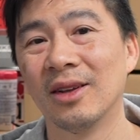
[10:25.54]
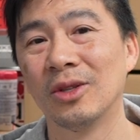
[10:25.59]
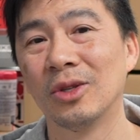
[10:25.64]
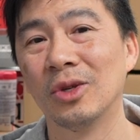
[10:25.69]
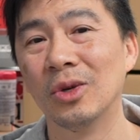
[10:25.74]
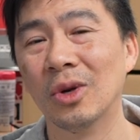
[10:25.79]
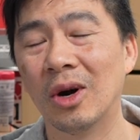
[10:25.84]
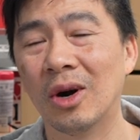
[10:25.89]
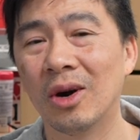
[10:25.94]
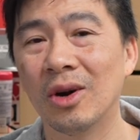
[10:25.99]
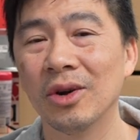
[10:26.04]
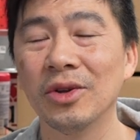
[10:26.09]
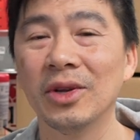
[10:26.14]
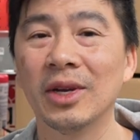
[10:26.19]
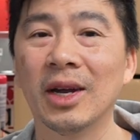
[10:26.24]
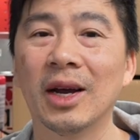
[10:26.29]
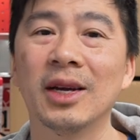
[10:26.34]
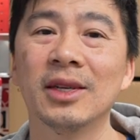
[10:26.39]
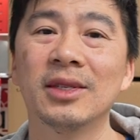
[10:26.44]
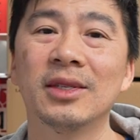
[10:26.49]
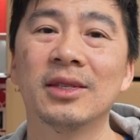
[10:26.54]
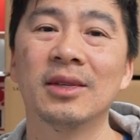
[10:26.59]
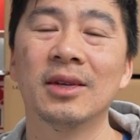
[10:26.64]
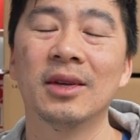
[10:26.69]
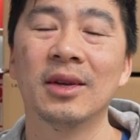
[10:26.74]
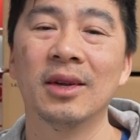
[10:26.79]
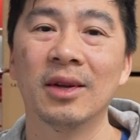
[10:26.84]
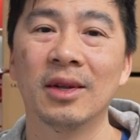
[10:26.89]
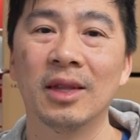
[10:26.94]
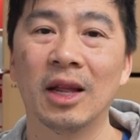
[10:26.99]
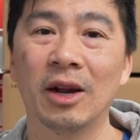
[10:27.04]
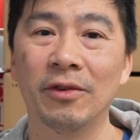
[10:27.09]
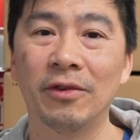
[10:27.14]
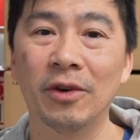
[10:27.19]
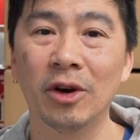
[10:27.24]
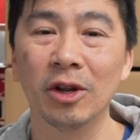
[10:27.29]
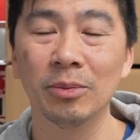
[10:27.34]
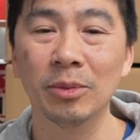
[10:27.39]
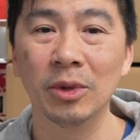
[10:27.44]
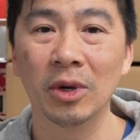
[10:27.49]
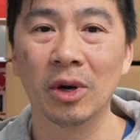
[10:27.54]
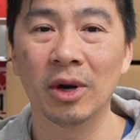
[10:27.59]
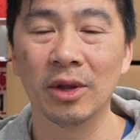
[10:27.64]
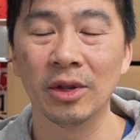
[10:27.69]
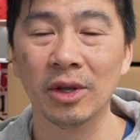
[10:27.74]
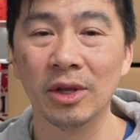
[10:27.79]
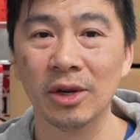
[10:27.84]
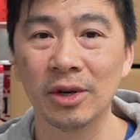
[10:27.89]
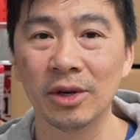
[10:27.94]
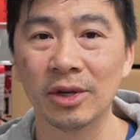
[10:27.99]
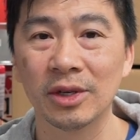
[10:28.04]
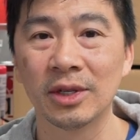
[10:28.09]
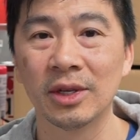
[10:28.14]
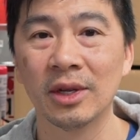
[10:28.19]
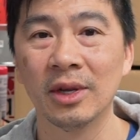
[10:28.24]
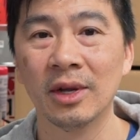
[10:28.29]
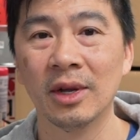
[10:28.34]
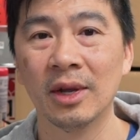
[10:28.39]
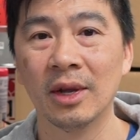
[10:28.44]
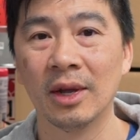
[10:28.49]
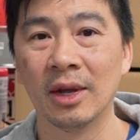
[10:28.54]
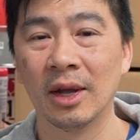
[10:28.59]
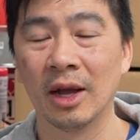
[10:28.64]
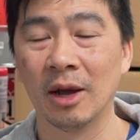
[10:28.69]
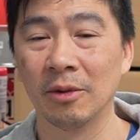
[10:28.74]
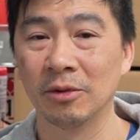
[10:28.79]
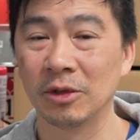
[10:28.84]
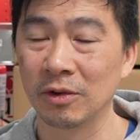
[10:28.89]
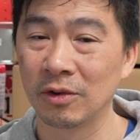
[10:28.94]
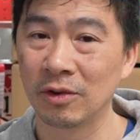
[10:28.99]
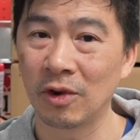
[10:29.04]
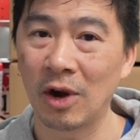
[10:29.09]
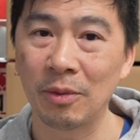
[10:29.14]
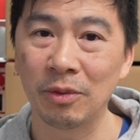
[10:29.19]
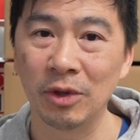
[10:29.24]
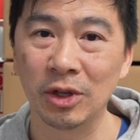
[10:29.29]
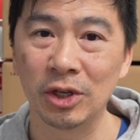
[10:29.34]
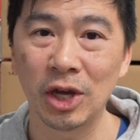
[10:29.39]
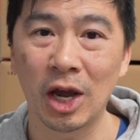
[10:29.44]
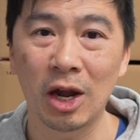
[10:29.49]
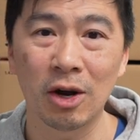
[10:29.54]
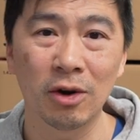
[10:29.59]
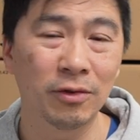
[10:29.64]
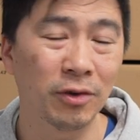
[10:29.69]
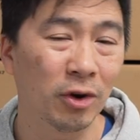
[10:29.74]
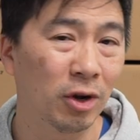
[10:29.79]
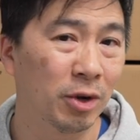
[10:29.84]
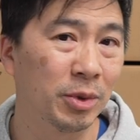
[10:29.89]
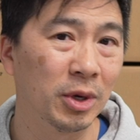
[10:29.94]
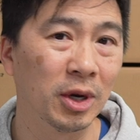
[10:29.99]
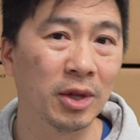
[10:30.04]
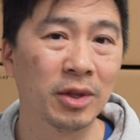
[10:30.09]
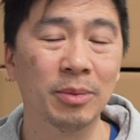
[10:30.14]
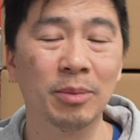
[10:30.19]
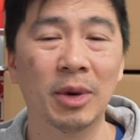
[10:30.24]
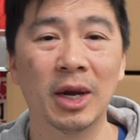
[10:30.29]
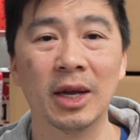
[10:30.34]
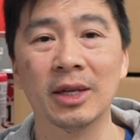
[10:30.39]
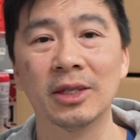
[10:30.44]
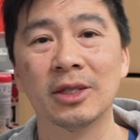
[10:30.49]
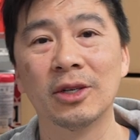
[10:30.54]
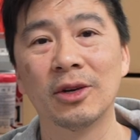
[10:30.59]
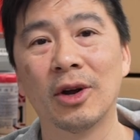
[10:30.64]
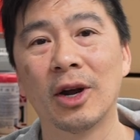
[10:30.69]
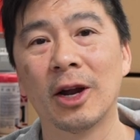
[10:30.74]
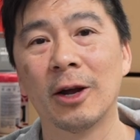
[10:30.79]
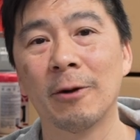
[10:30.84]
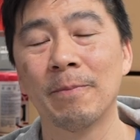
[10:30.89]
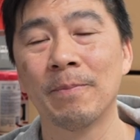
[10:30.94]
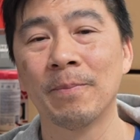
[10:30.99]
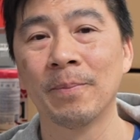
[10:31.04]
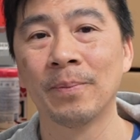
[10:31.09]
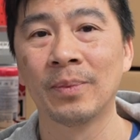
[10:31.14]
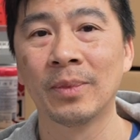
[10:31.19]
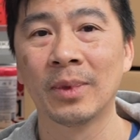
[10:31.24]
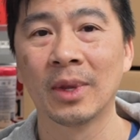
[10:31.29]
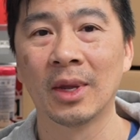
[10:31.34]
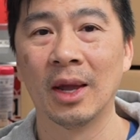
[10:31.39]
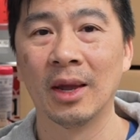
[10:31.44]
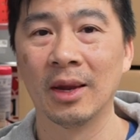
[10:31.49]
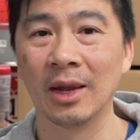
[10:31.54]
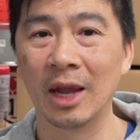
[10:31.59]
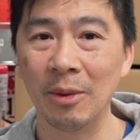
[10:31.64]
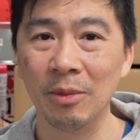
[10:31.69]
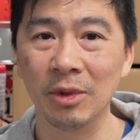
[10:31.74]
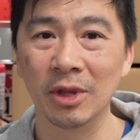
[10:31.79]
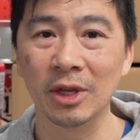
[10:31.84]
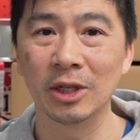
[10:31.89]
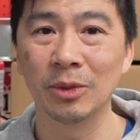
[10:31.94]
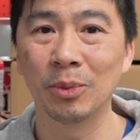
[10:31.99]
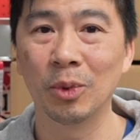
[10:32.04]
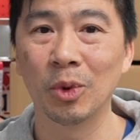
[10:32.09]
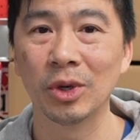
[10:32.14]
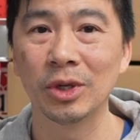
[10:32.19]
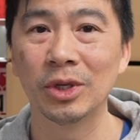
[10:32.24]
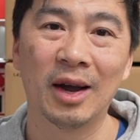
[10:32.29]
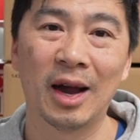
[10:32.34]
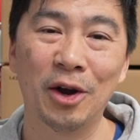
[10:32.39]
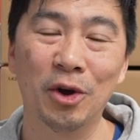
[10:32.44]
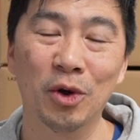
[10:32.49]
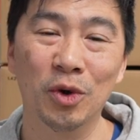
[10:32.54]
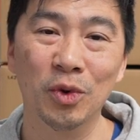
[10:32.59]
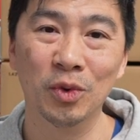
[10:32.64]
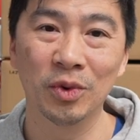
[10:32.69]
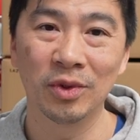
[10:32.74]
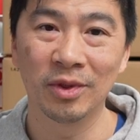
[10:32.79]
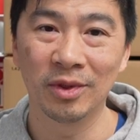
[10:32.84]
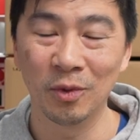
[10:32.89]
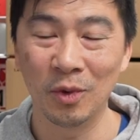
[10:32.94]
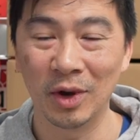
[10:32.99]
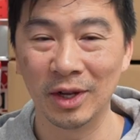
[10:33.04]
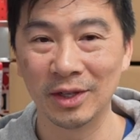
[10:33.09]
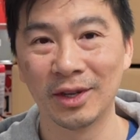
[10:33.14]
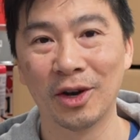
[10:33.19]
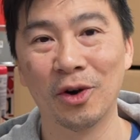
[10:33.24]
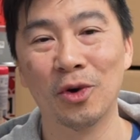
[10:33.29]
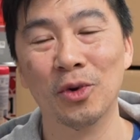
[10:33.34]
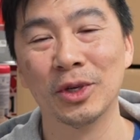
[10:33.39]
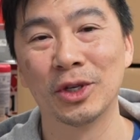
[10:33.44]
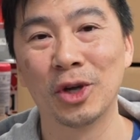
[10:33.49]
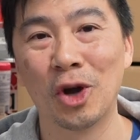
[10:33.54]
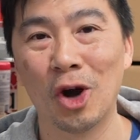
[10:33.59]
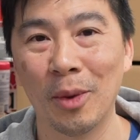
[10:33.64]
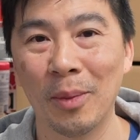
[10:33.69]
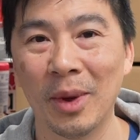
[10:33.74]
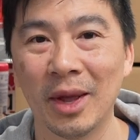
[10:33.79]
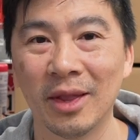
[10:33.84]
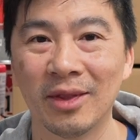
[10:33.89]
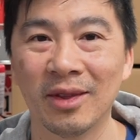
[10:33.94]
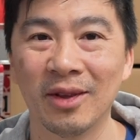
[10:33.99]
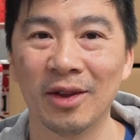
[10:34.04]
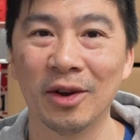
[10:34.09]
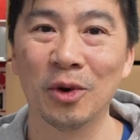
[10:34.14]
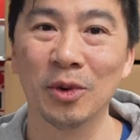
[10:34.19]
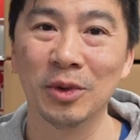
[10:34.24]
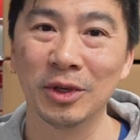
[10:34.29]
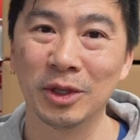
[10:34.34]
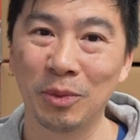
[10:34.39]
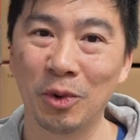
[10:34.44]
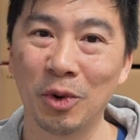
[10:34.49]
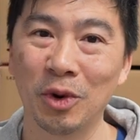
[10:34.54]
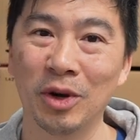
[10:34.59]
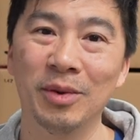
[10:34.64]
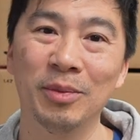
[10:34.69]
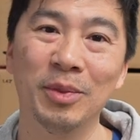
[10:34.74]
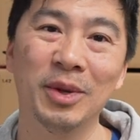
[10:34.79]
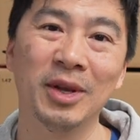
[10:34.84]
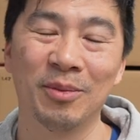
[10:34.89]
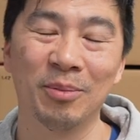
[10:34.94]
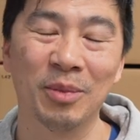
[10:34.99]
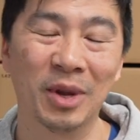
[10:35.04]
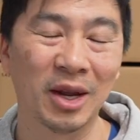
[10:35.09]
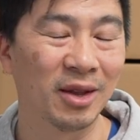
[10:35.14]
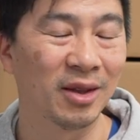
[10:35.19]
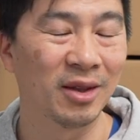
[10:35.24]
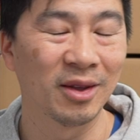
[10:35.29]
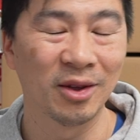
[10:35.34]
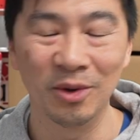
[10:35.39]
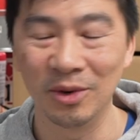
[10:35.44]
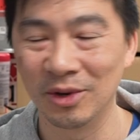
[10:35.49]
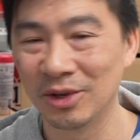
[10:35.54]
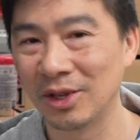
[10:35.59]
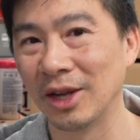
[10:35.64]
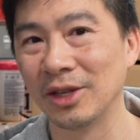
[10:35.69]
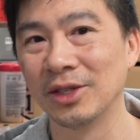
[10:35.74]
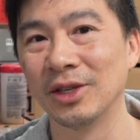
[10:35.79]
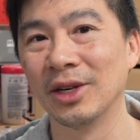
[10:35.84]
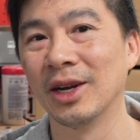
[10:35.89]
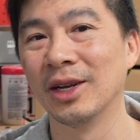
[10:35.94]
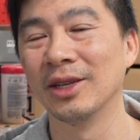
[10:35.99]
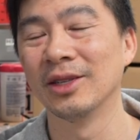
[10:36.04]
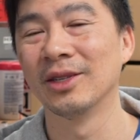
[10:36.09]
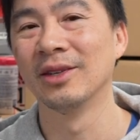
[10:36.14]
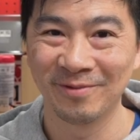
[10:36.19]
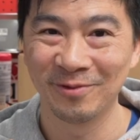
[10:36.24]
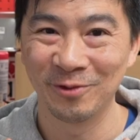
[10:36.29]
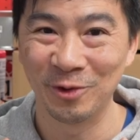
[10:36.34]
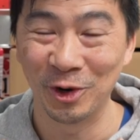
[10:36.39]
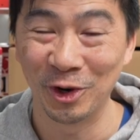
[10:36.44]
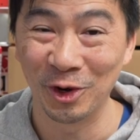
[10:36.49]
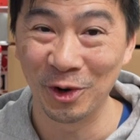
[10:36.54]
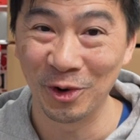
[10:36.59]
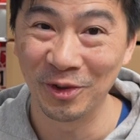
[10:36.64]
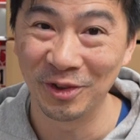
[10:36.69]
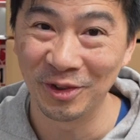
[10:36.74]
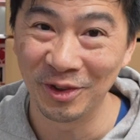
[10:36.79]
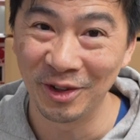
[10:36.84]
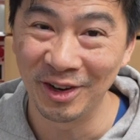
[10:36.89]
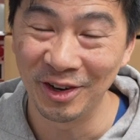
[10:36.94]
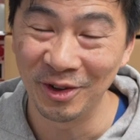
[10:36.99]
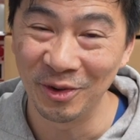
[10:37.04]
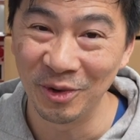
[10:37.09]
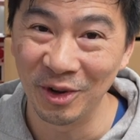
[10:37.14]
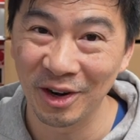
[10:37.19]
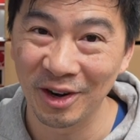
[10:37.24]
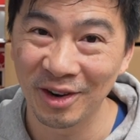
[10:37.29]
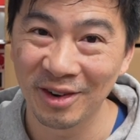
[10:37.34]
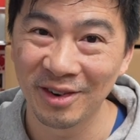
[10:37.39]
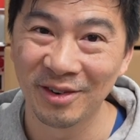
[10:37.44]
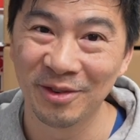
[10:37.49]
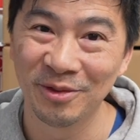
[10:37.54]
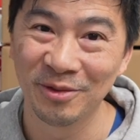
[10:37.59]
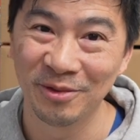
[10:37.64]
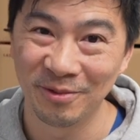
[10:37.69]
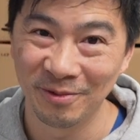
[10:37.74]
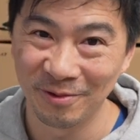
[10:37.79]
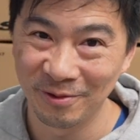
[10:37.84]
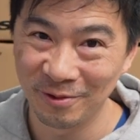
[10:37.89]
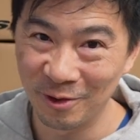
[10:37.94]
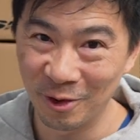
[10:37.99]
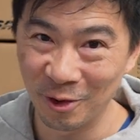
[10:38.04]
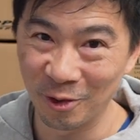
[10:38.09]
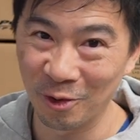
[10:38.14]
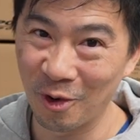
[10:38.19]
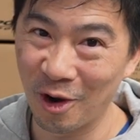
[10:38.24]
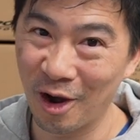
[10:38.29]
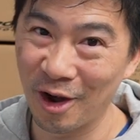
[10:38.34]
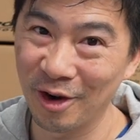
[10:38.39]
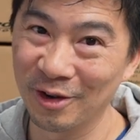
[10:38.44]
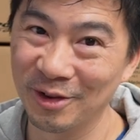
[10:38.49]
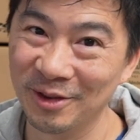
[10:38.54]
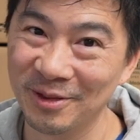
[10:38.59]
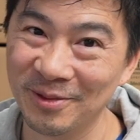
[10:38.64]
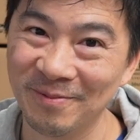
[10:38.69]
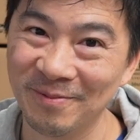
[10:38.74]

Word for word: to all you guys that have followed me on the years, have subscribed to the channel, followed me on my Instagram, and gave me the support. I know the ones that always comment and always supported me. Big, huge thanks to you guys. We're gonna go into the new year full throttle